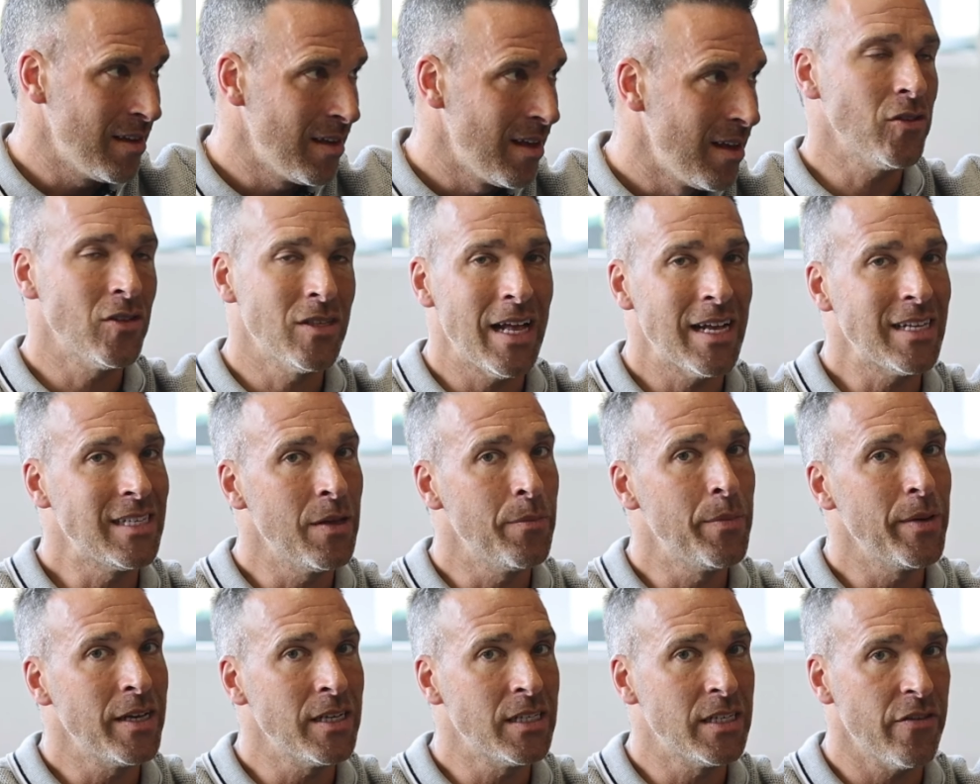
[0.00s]
So that's the
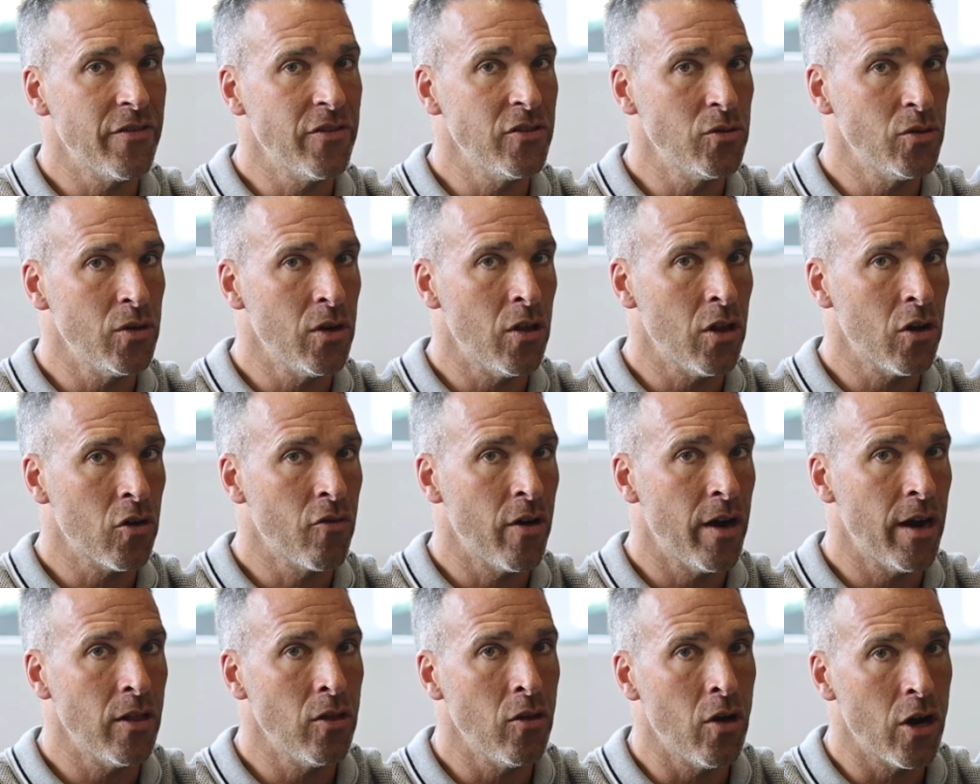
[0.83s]
biggest difference between a line of
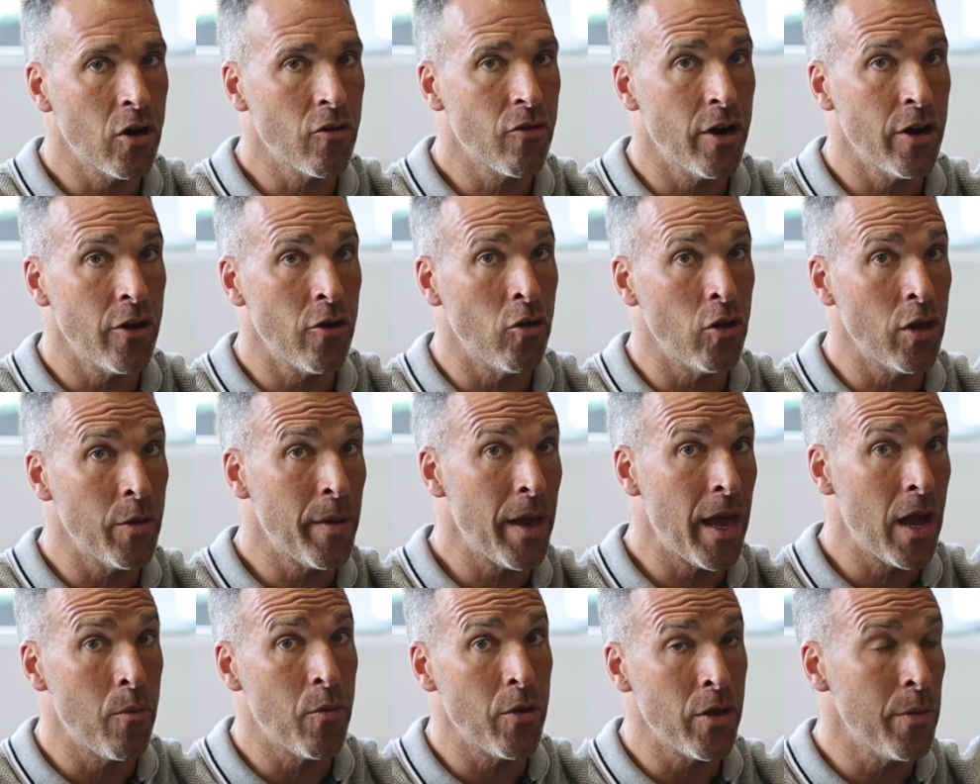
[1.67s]
credit. Line of credit, you're only
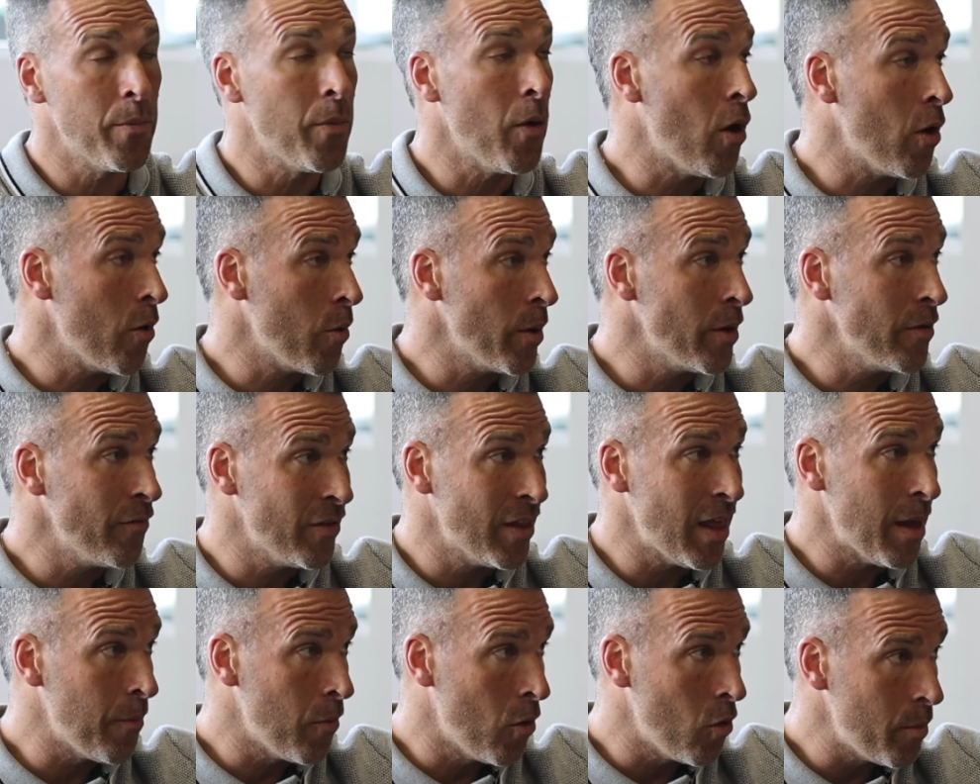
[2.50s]
paying when you're borrowing for
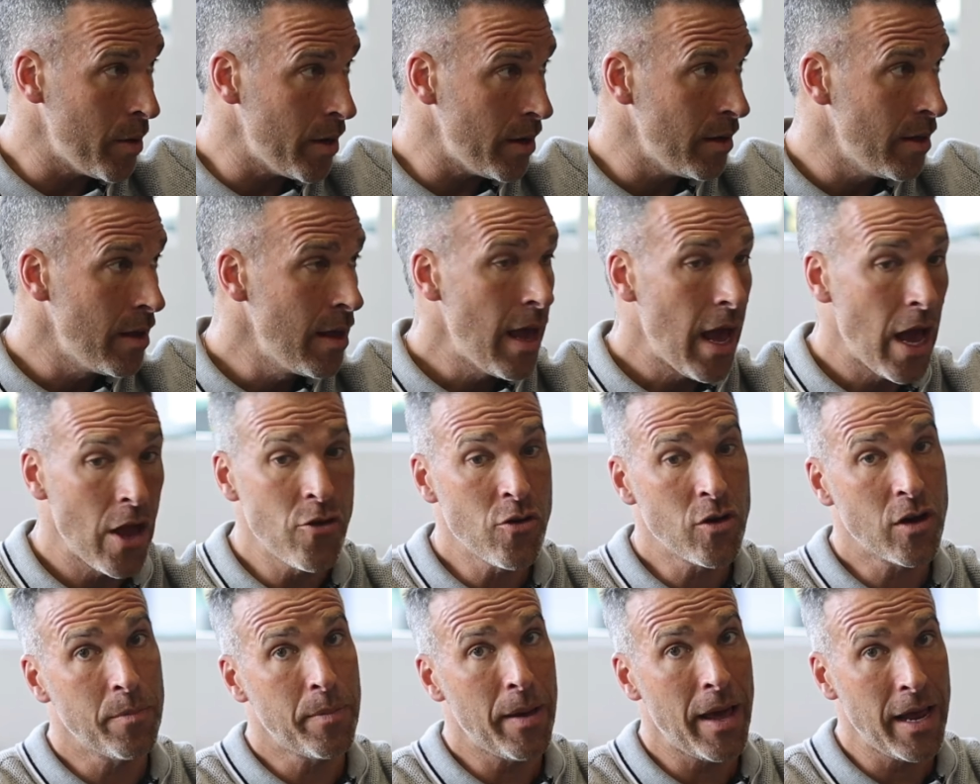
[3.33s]
that moment, and you
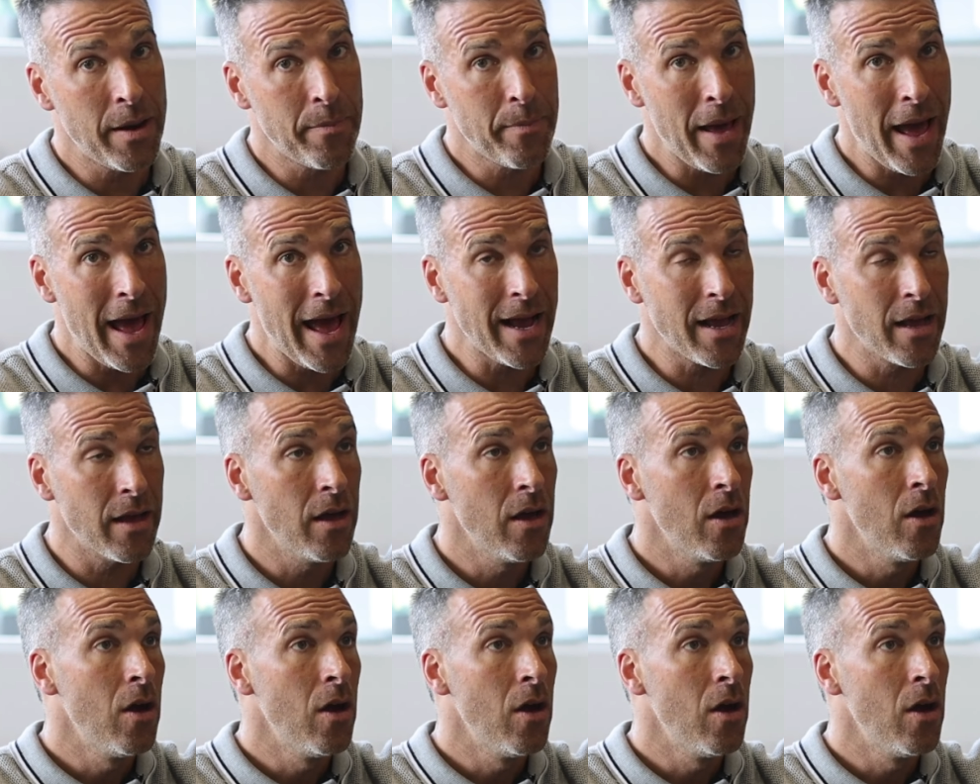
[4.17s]
can pay it back.